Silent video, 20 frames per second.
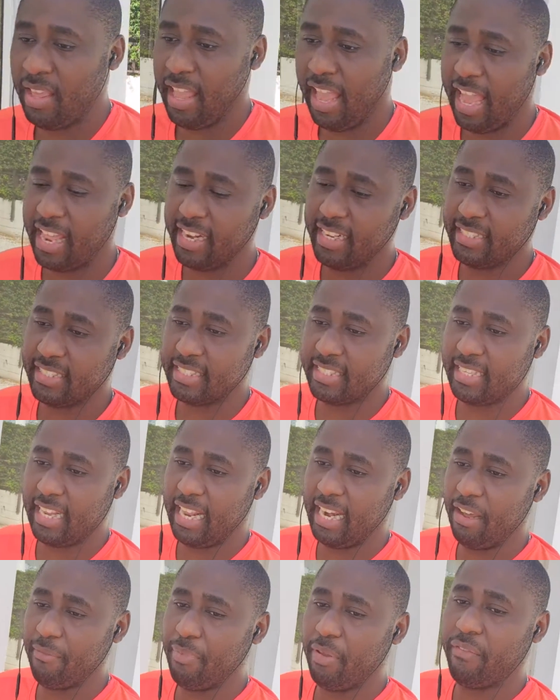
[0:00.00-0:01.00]

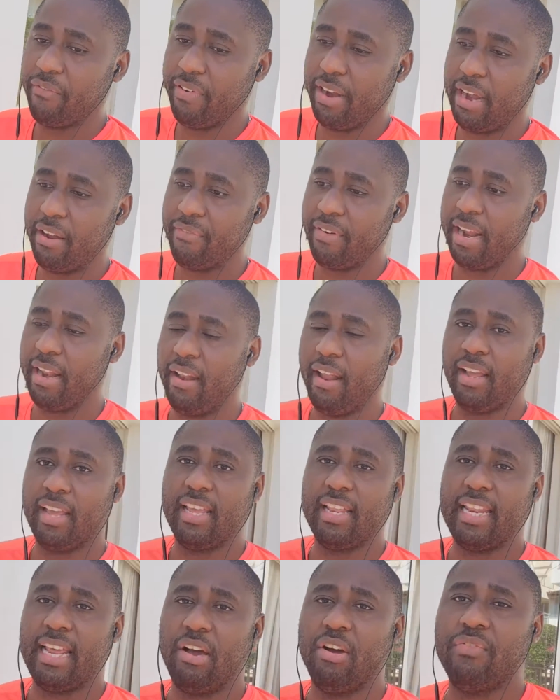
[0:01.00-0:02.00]
I've been very, very
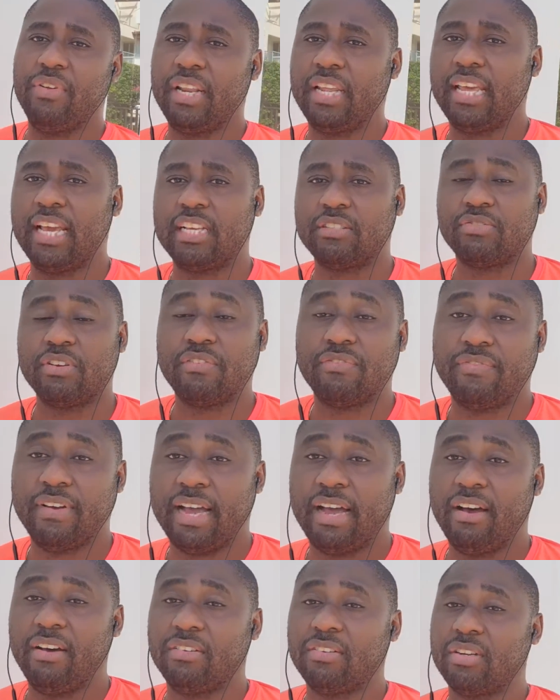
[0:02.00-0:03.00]
lucky that over the years we've
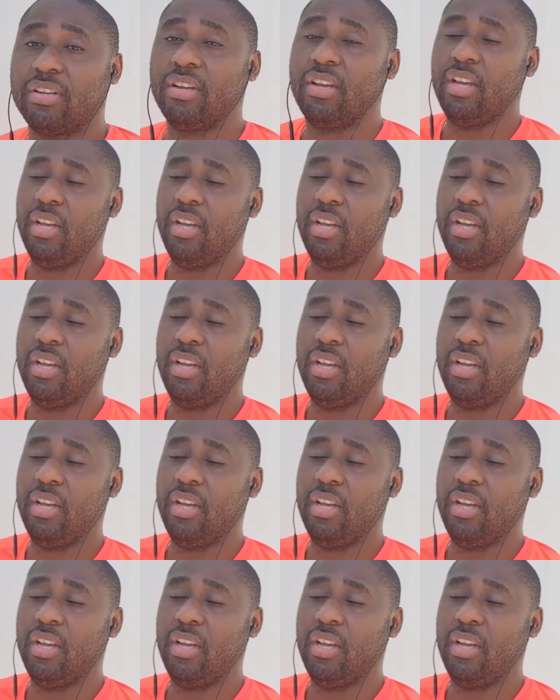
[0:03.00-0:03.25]
found